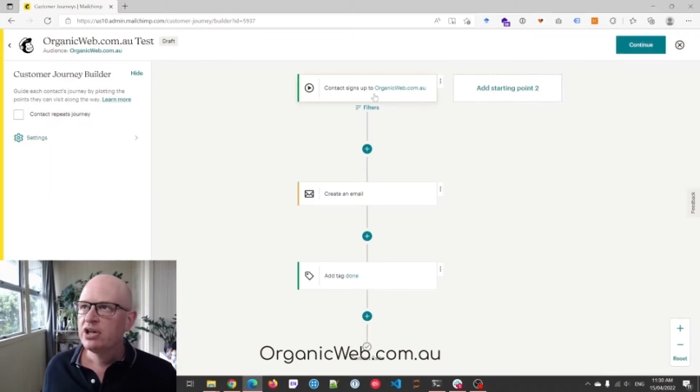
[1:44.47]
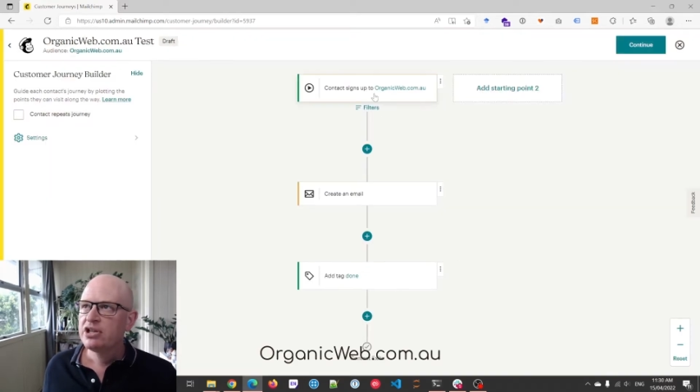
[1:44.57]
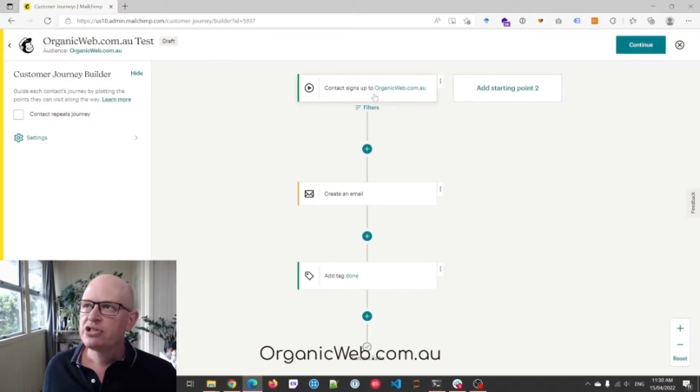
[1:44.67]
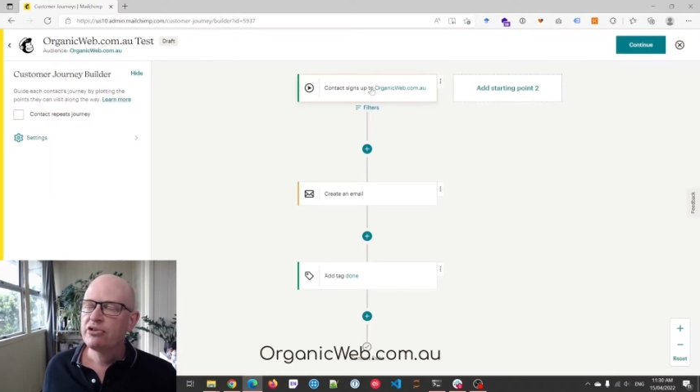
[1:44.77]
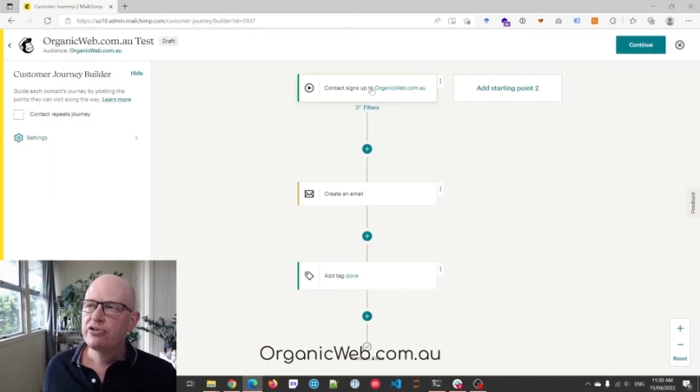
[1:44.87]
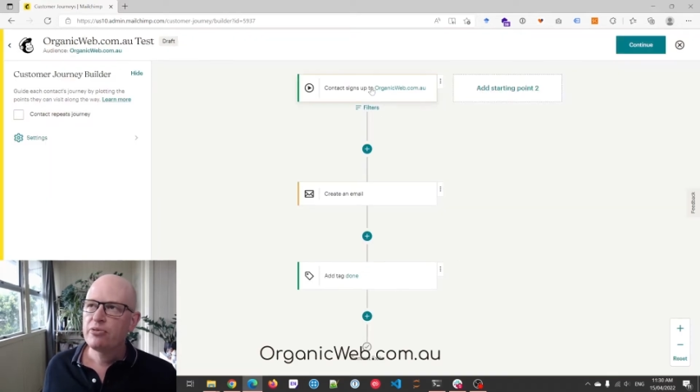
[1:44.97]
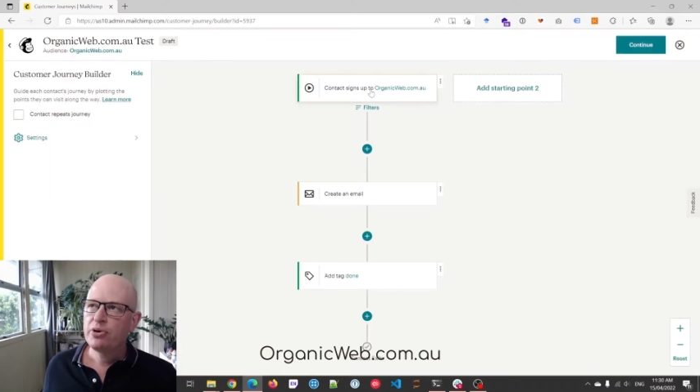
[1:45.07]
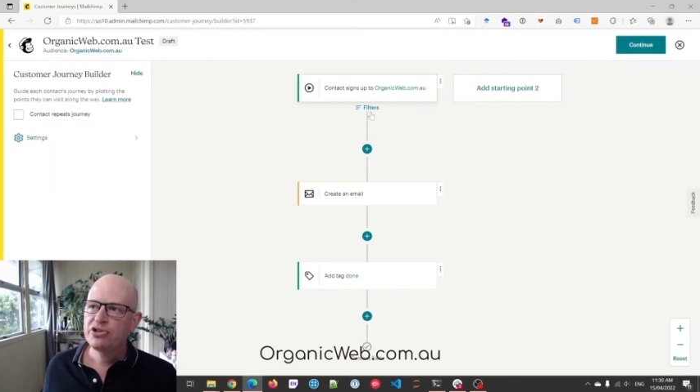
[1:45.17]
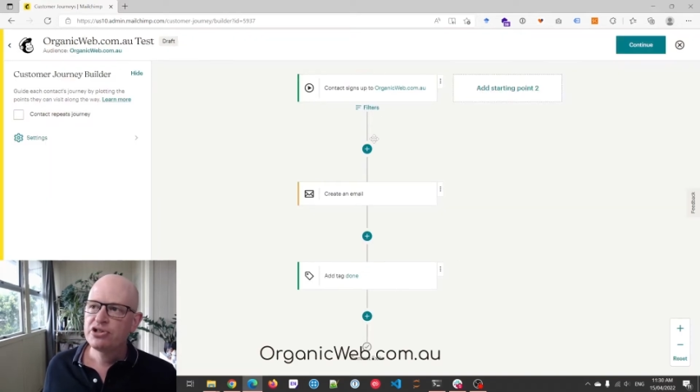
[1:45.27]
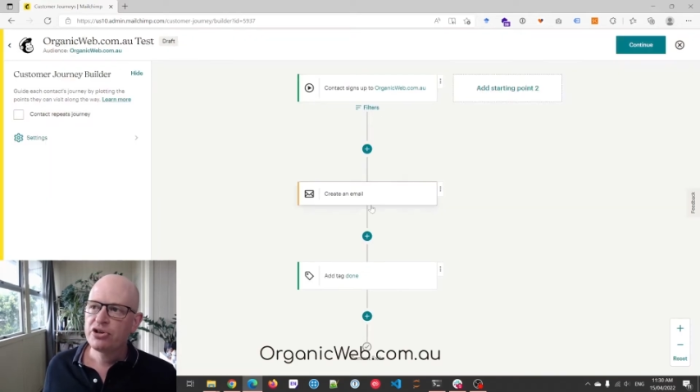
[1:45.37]
So the
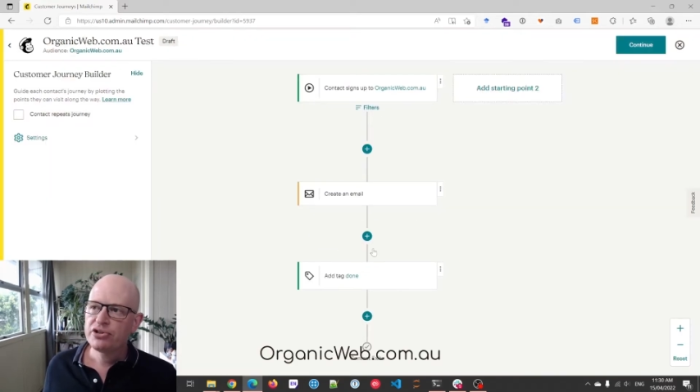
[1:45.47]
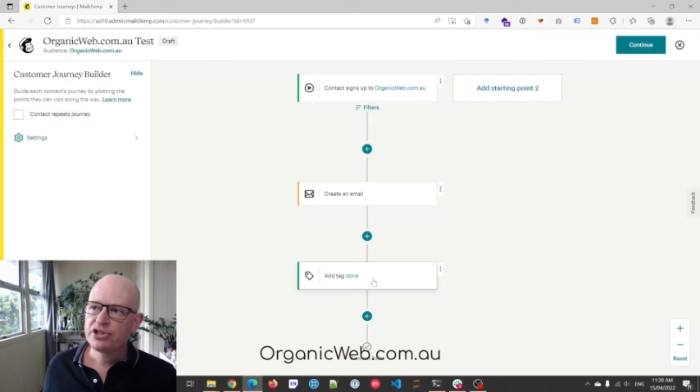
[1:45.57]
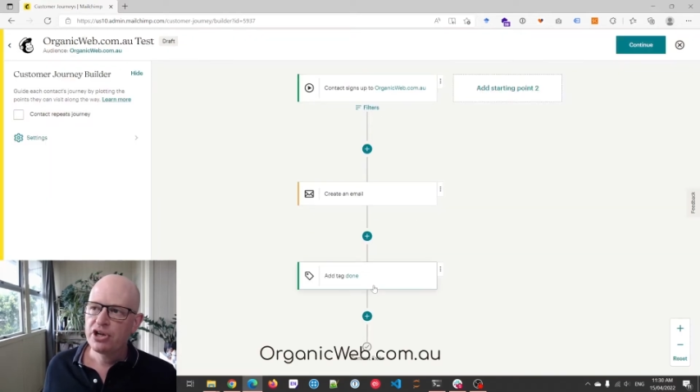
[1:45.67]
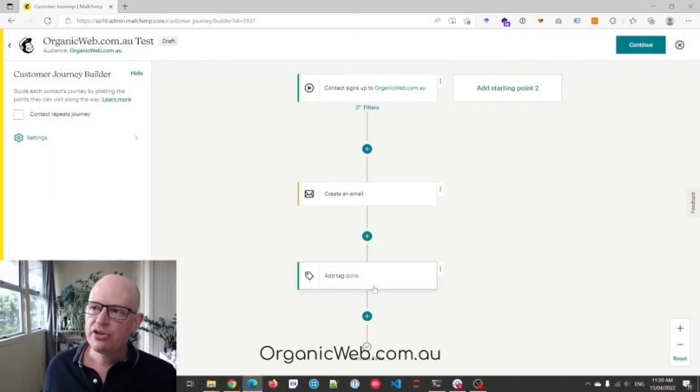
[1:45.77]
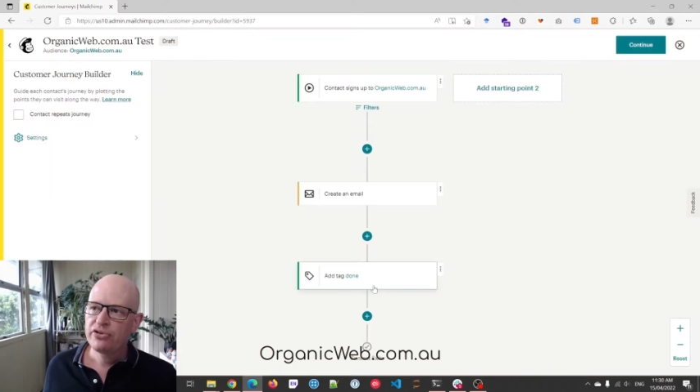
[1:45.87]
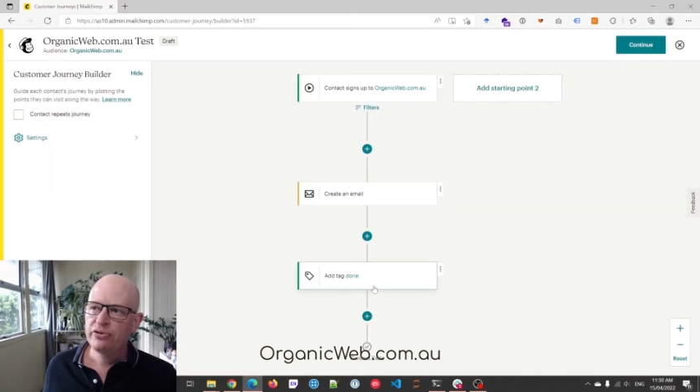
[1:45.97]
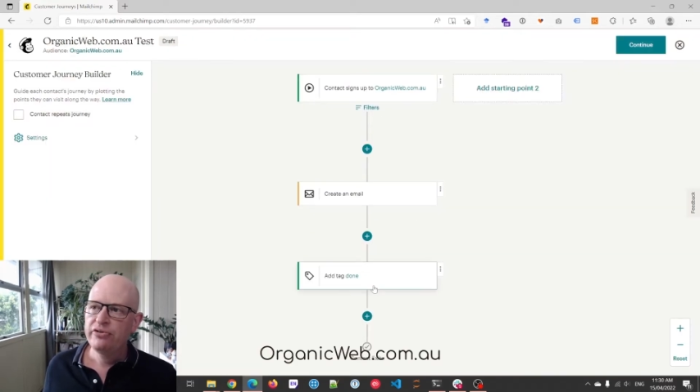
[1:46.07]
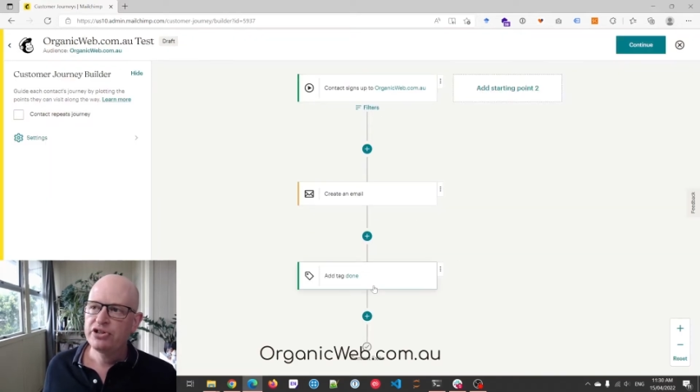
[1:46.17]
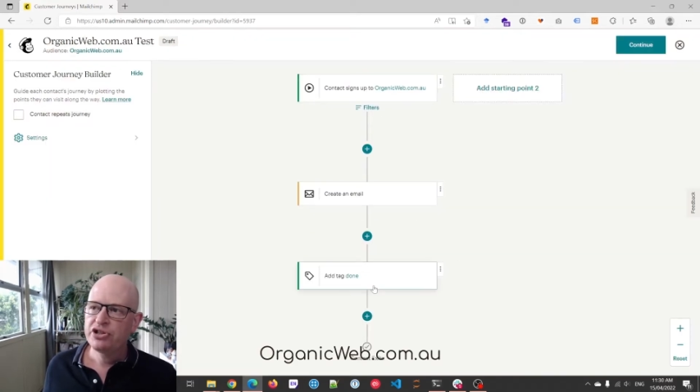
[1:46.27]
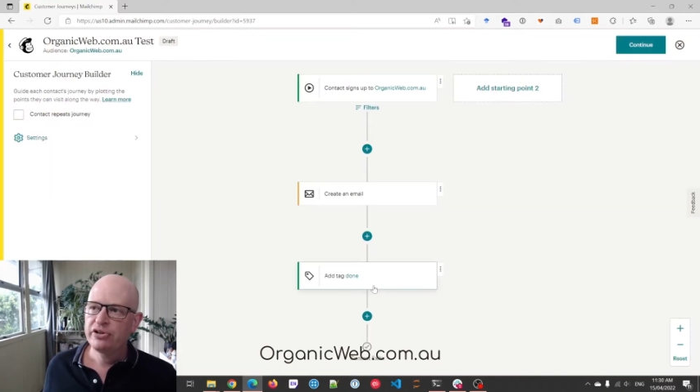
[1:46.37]
person goes through
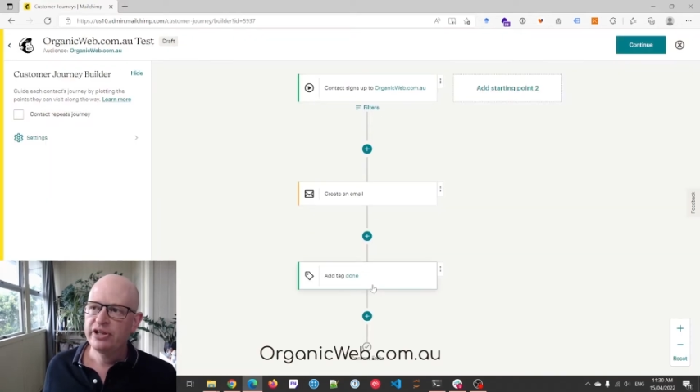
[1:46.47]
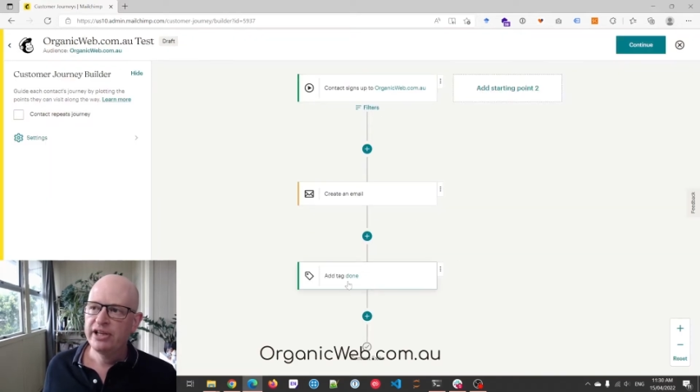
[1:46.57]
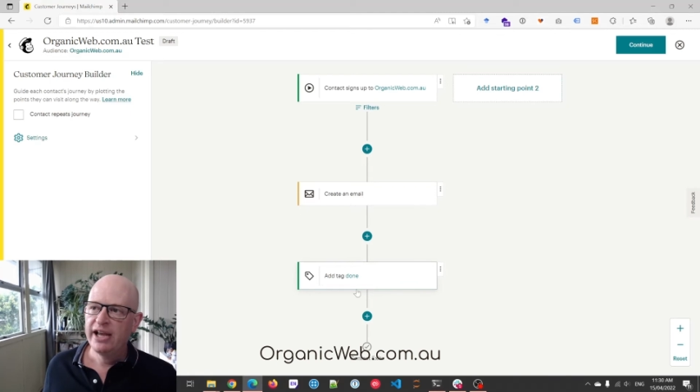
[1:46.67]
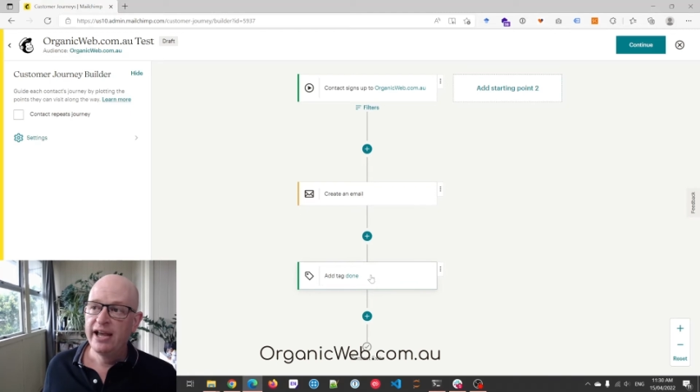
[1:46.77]
the journey